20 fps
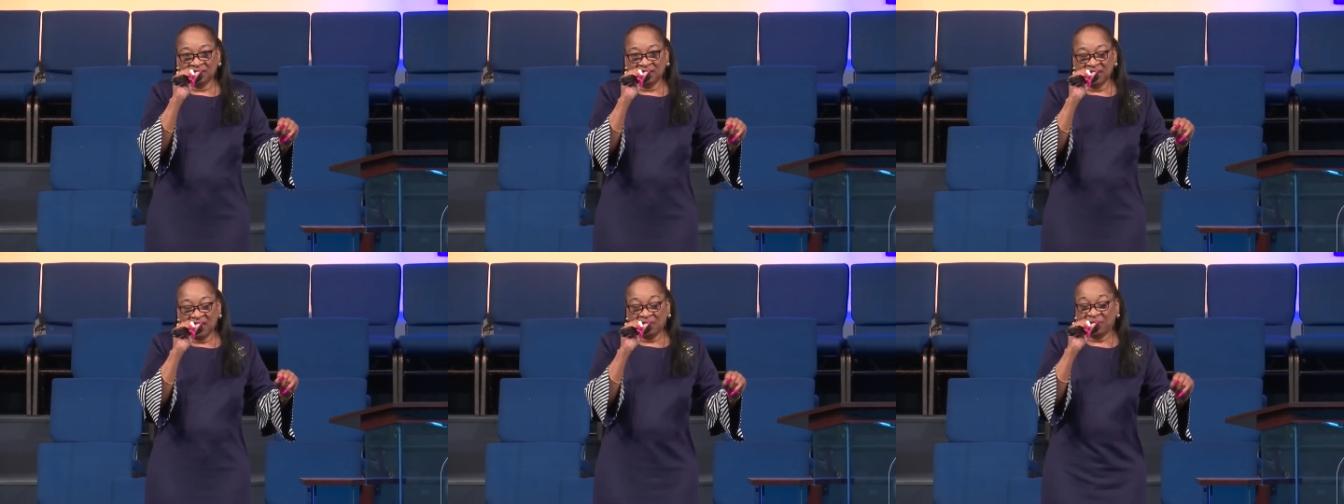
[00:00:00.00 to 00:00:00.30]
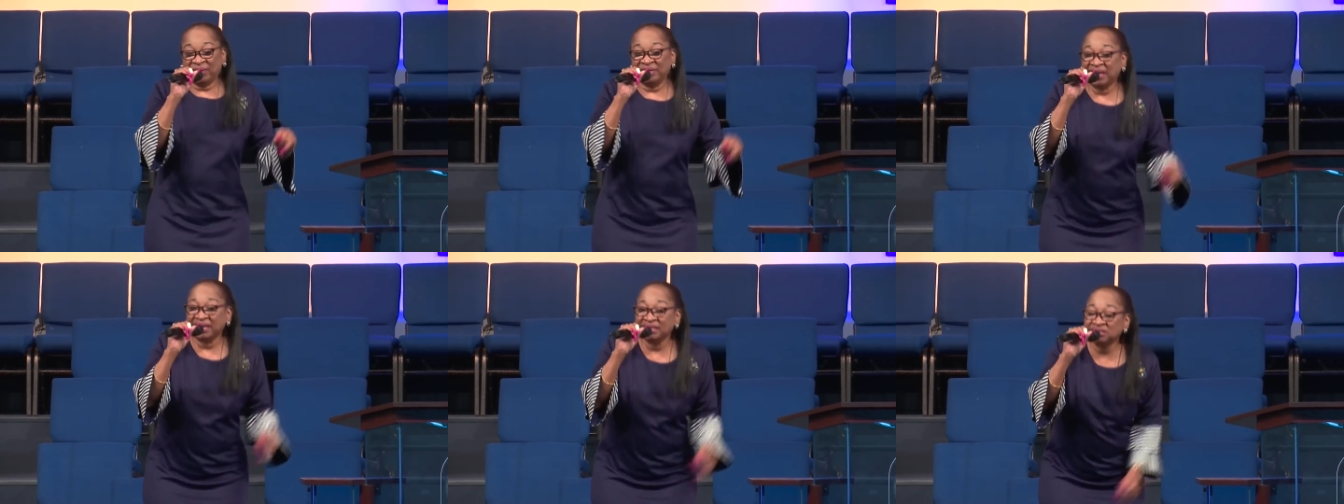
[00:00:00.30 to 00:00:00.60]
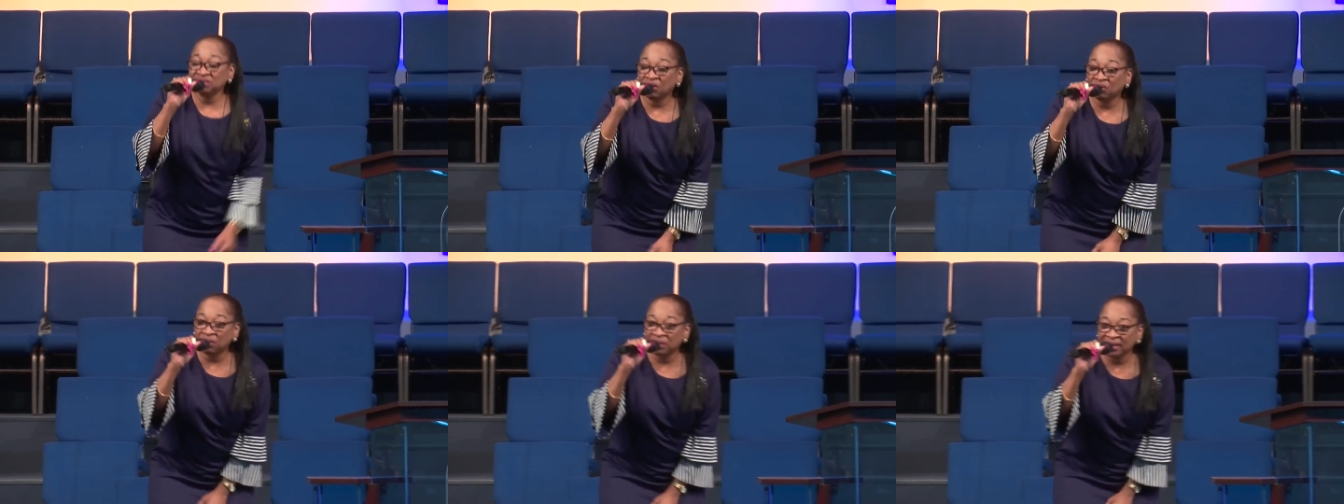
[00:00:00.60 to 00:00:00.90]
But they
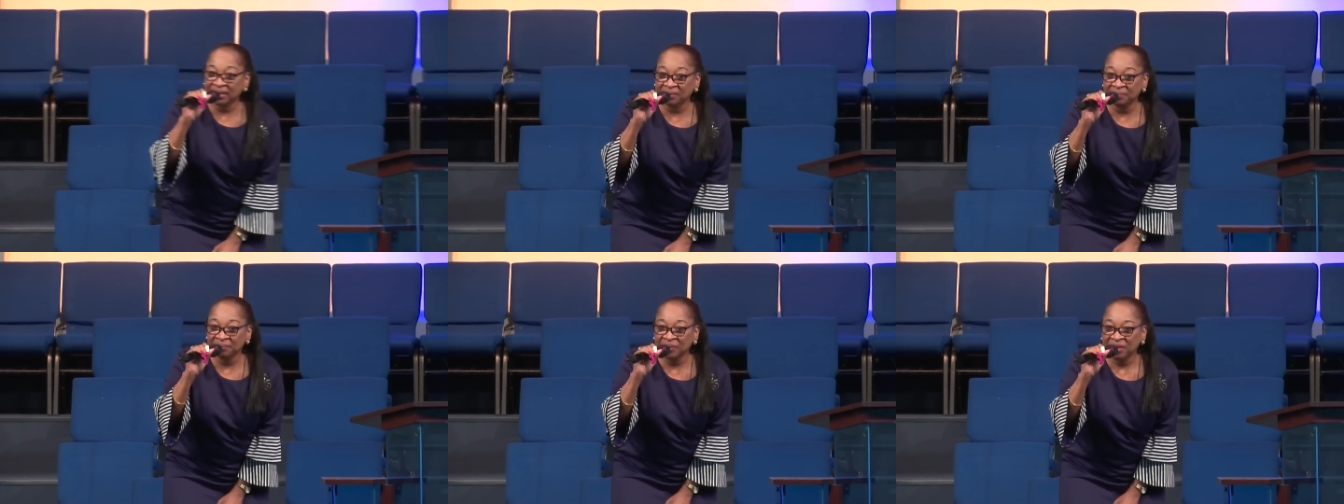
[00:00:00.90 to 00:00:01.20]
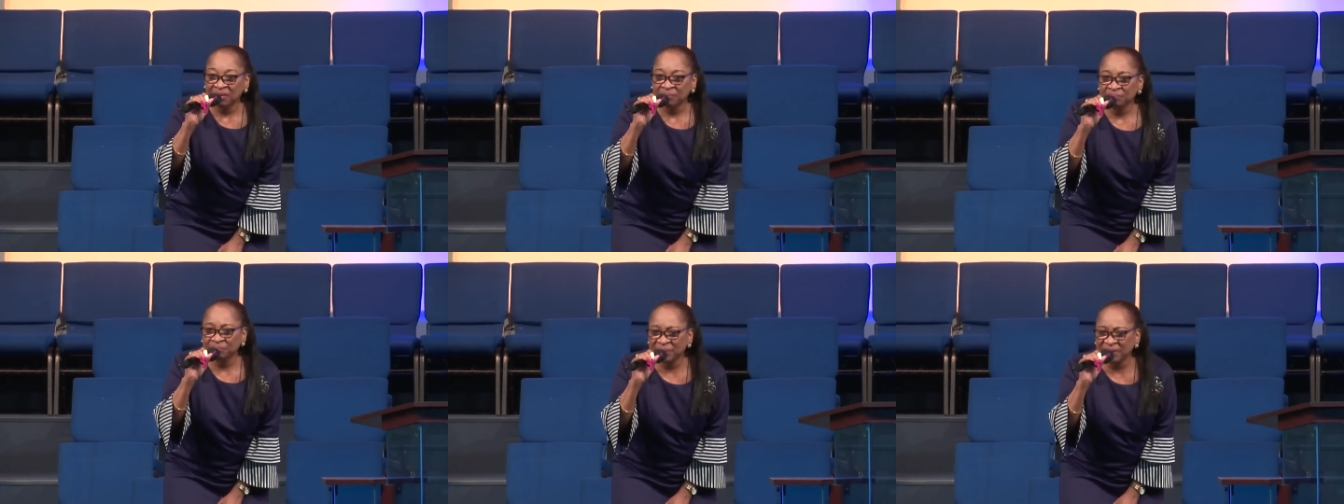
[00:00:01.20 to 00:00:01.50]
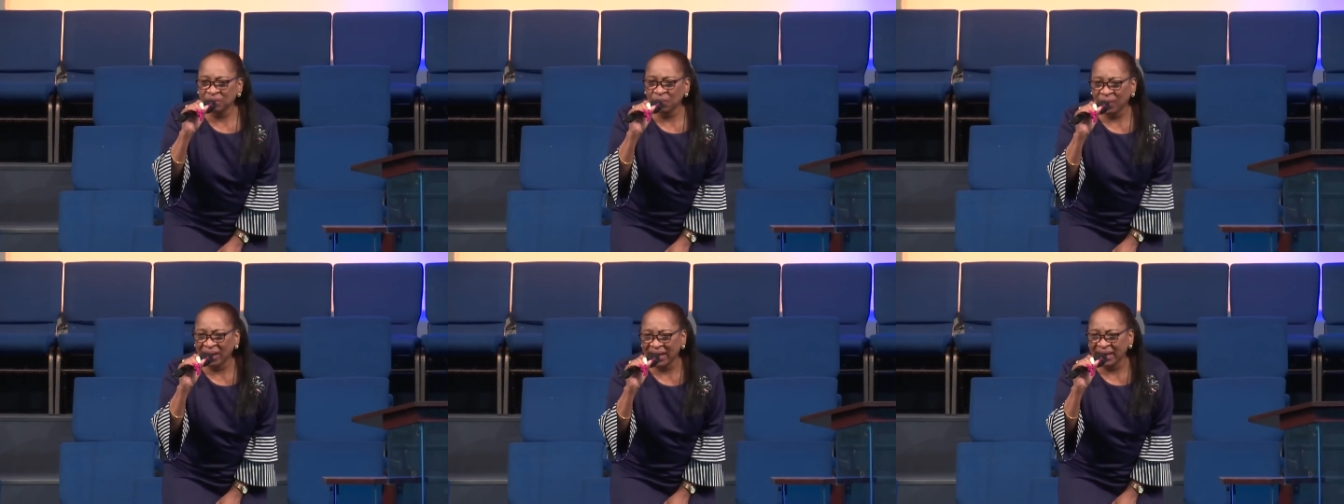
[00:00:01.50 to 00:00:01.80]
told him, be
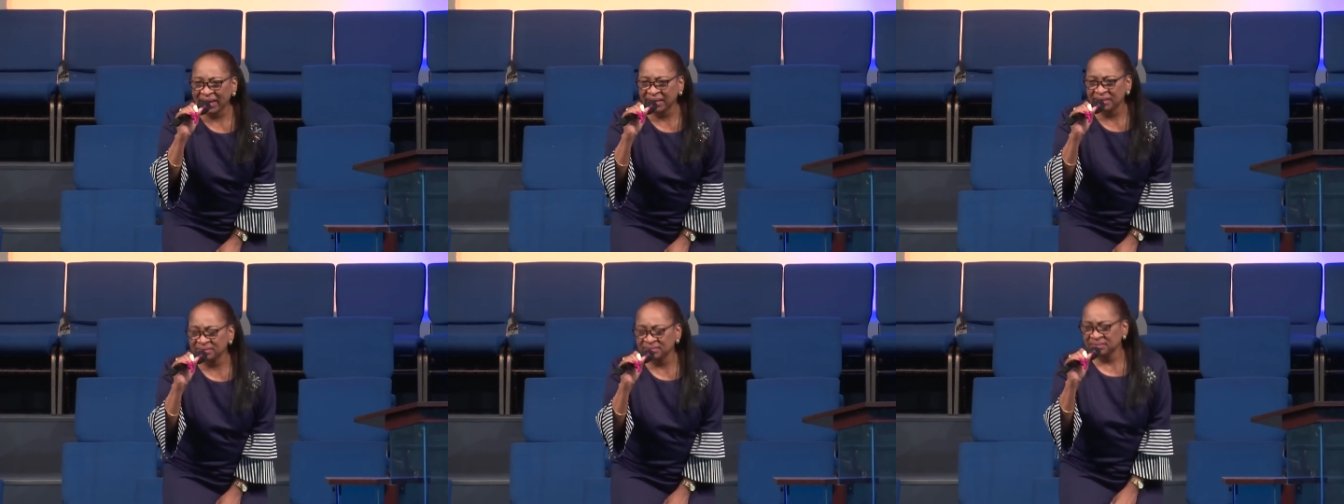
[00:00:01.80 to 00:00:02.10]
quiet.